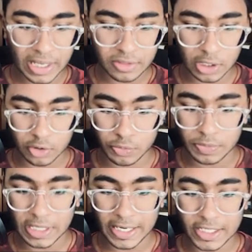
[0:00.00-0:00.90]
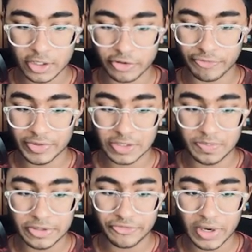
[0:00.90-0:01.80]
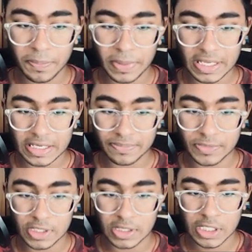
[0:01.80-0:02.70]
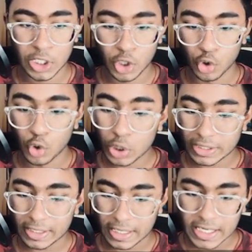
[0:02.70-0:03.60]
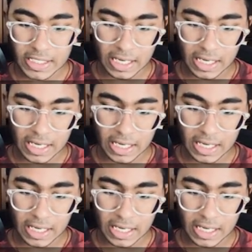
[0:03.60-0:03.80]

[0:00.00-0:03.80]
There could be ideas of bishop b five, pinning up the rook and the knight.